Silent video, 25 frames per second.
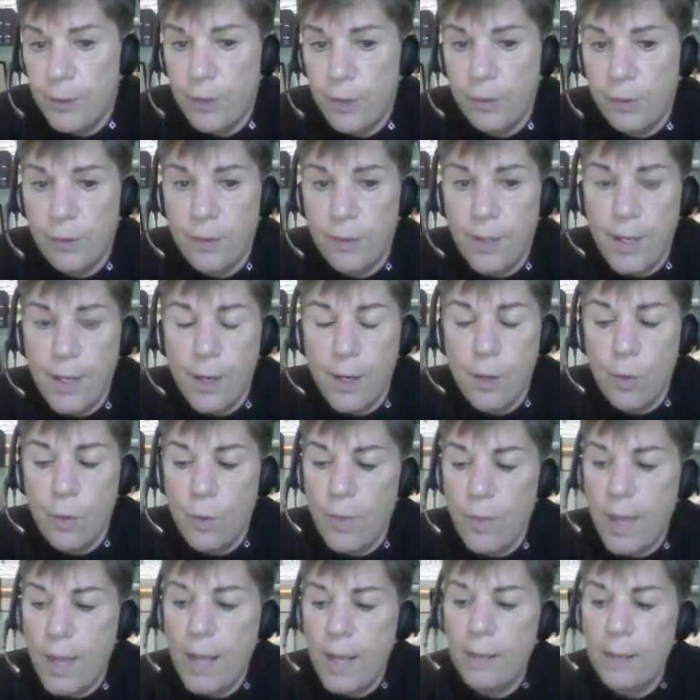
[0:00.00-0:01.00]
just
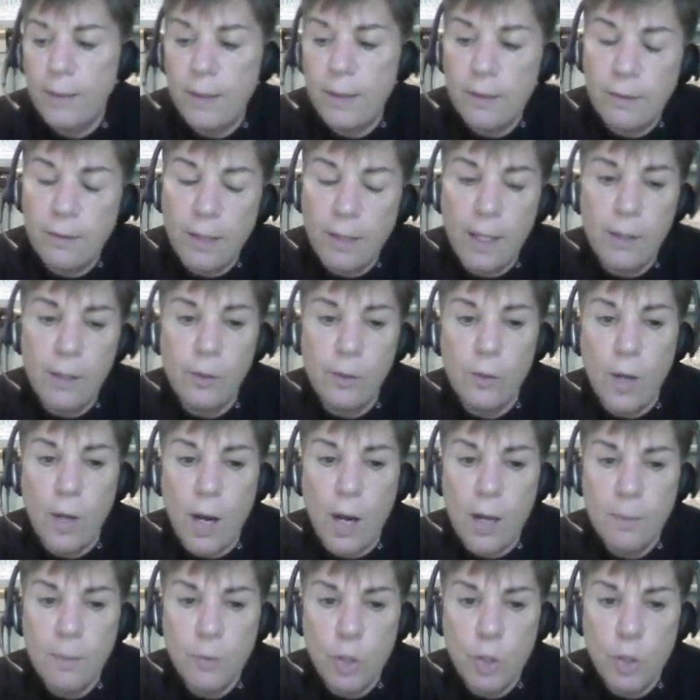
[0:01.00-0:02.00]
know that this other
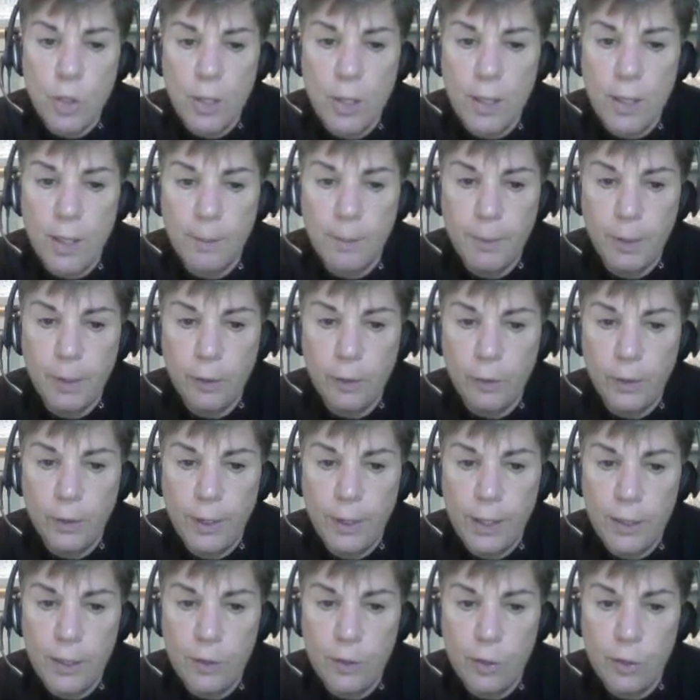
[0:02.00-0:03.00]
option I'm going to
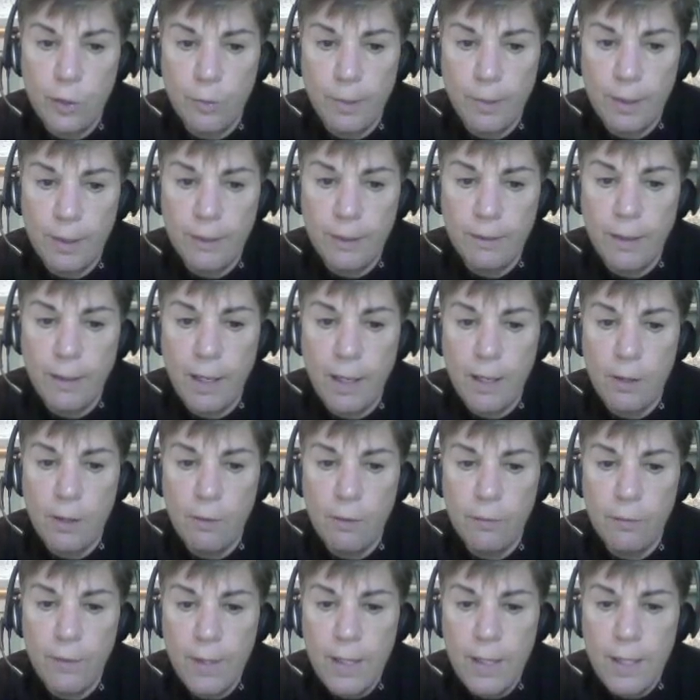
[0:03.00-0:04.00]
look into
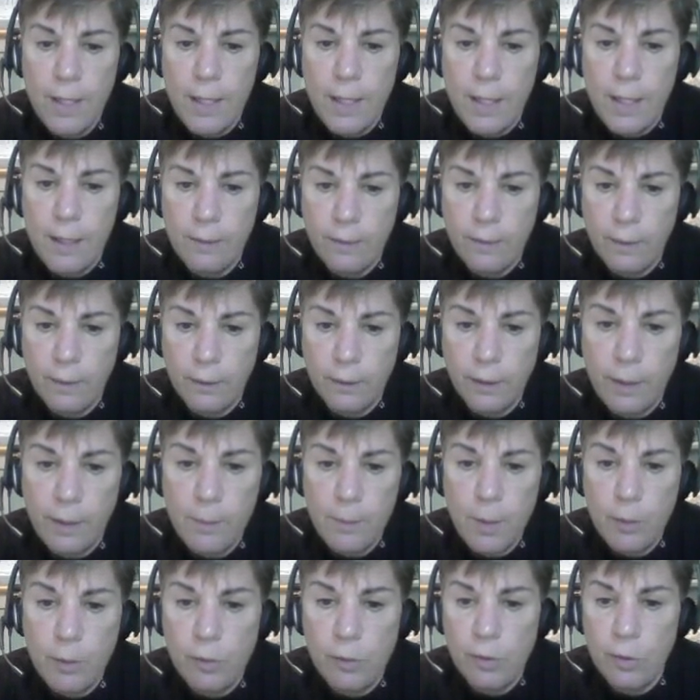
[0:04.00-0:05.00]
myself is the
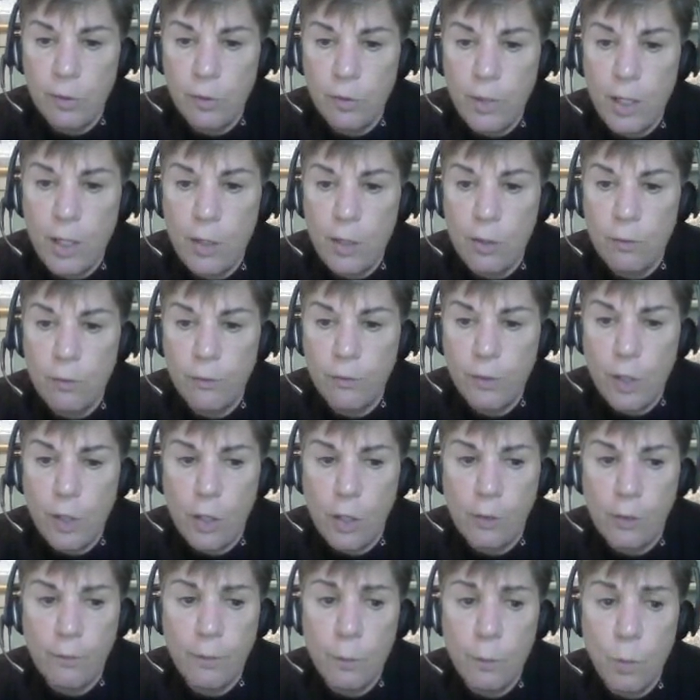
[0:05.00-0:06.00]
Limo Studio
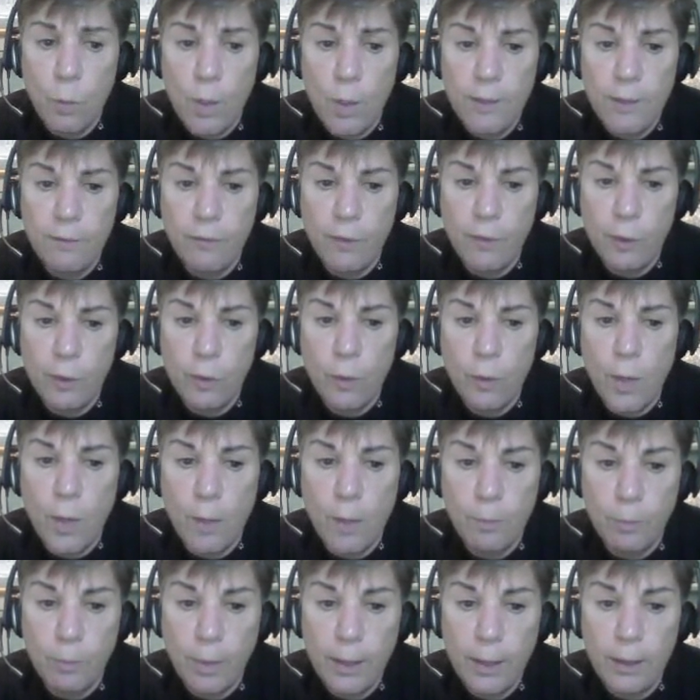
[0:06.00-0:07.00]
Photography White Photo
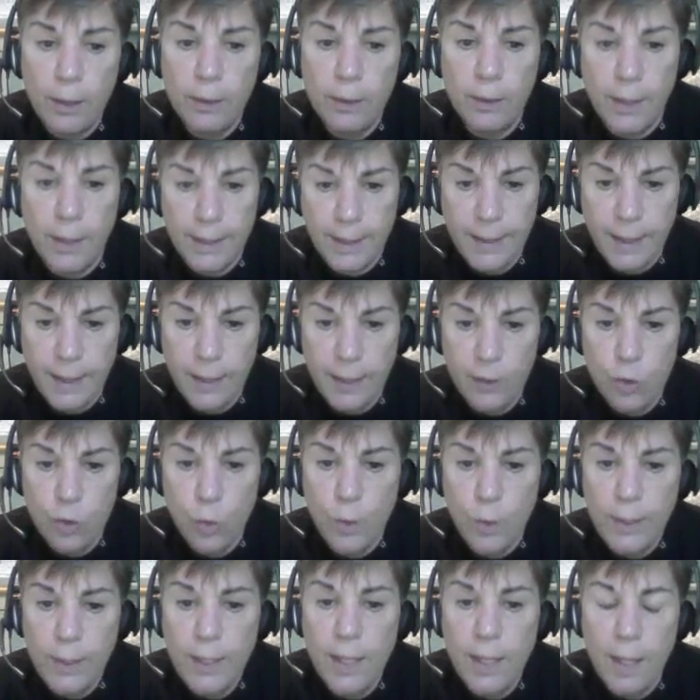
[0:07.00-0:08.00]
Umbrella Light Kit.
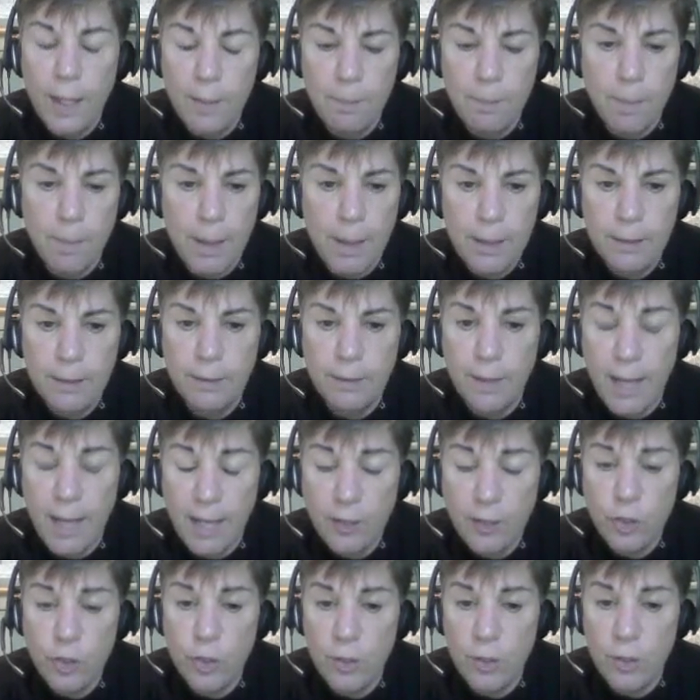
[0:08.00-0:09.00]
$29. It
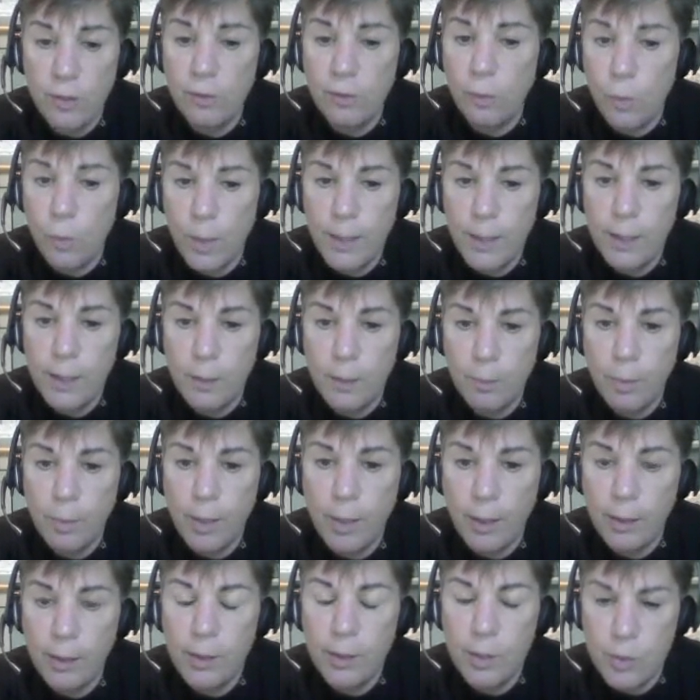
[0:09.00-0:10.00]
actually is a white
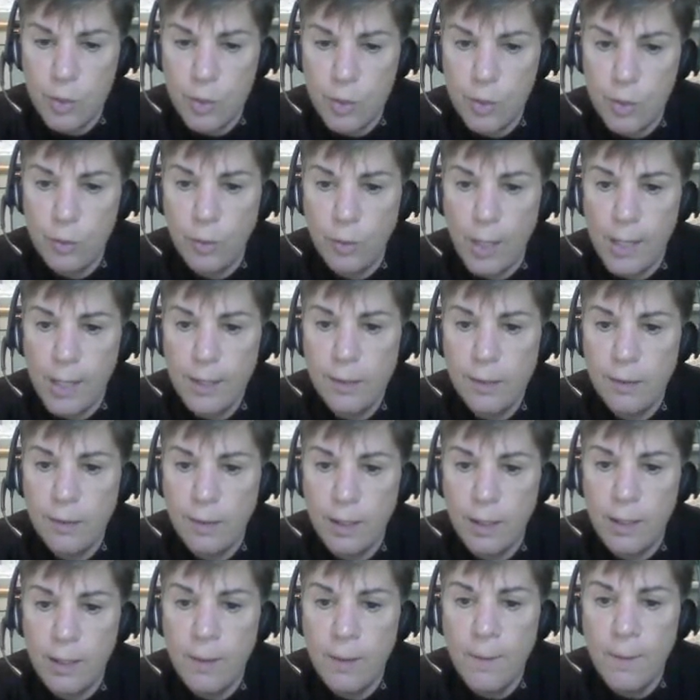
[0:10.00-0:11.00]
umbrella and 2 lights
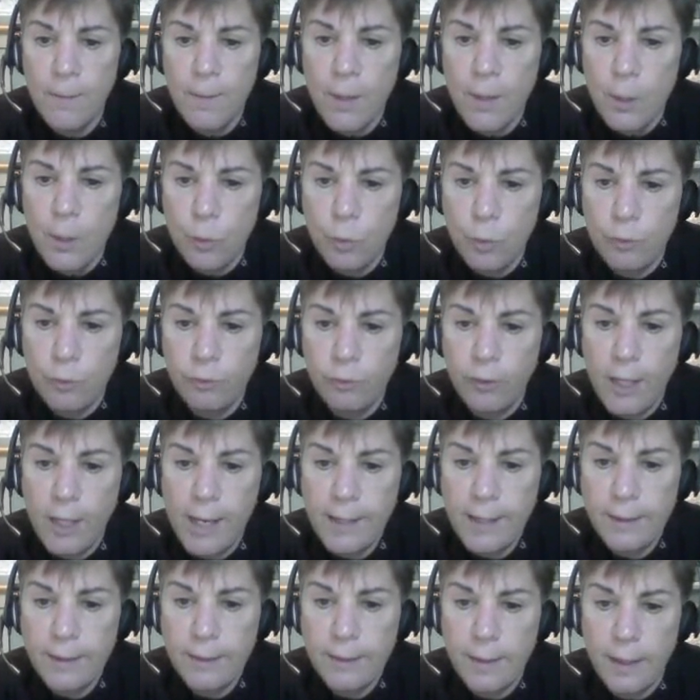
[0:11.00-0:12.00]
that
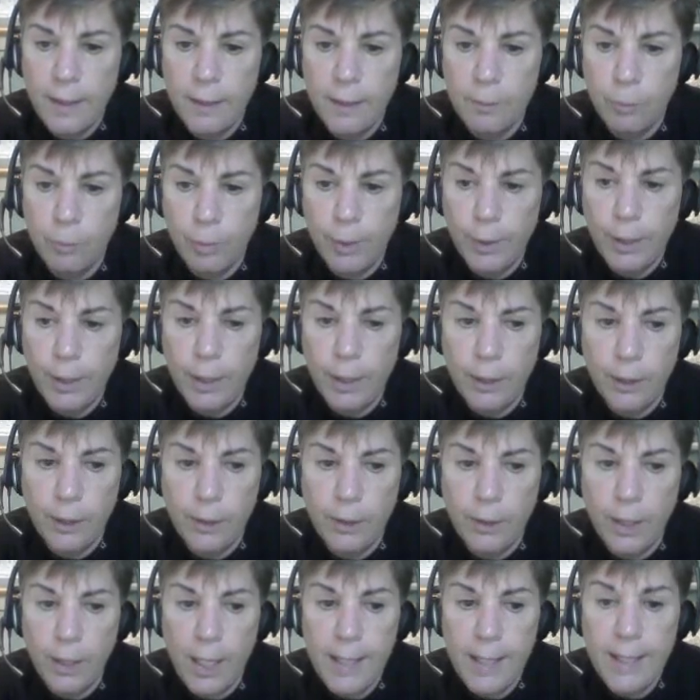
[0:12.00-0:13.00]
reflect and bring in
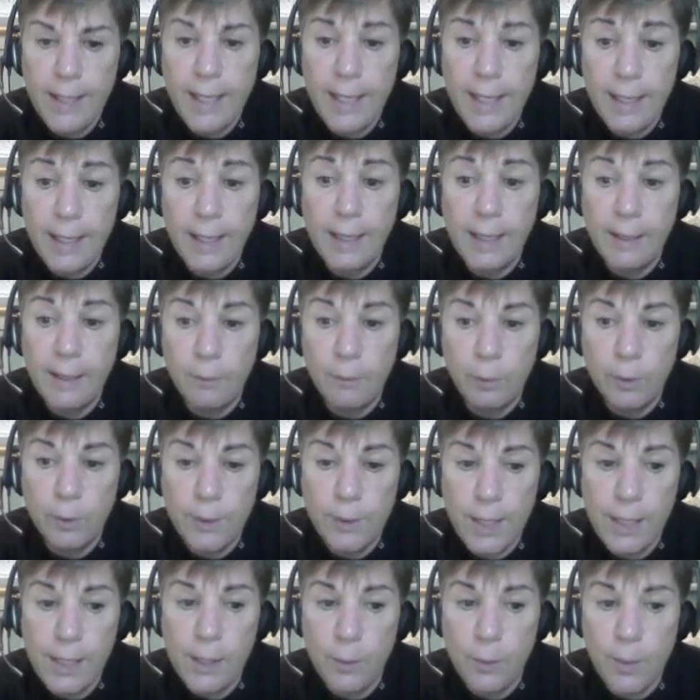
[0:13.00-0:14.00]
good light, and it will
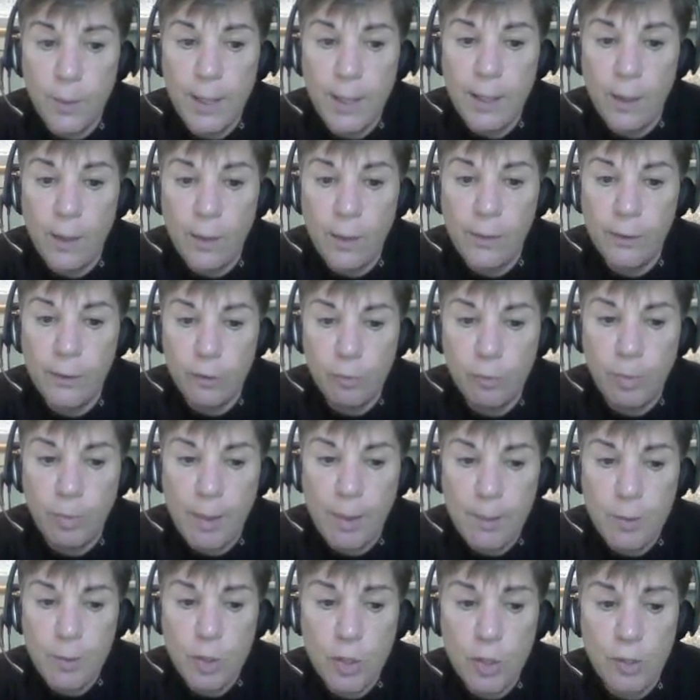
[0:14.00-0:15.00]
take away all those
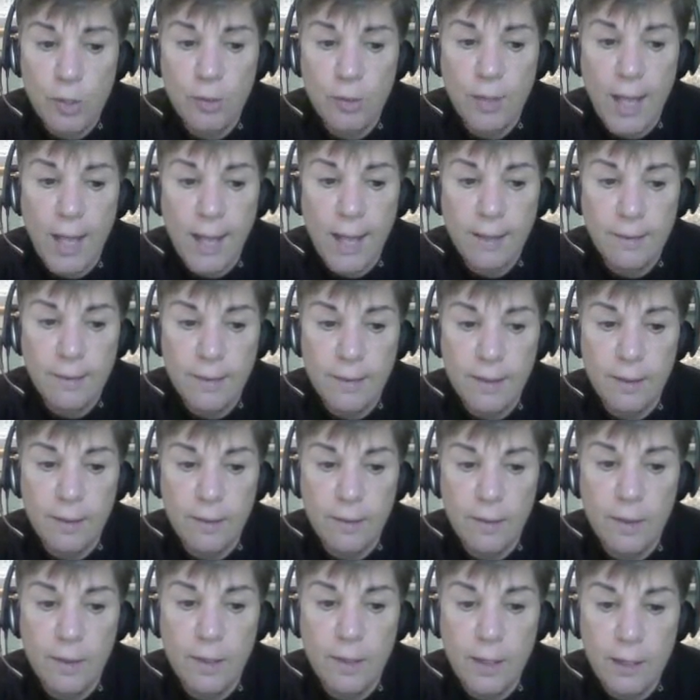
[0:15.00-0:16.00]
blemishes, as
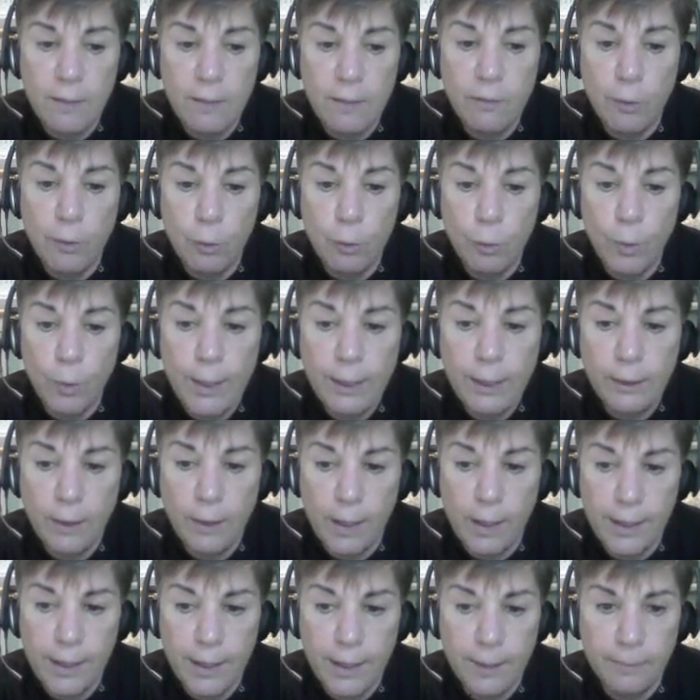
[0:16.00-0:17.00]
does the Diva ring
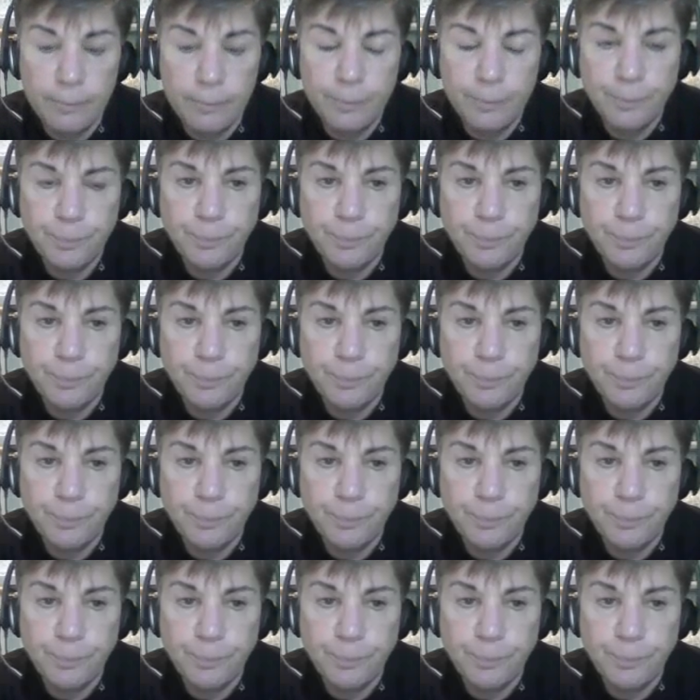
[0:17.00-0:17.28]
light.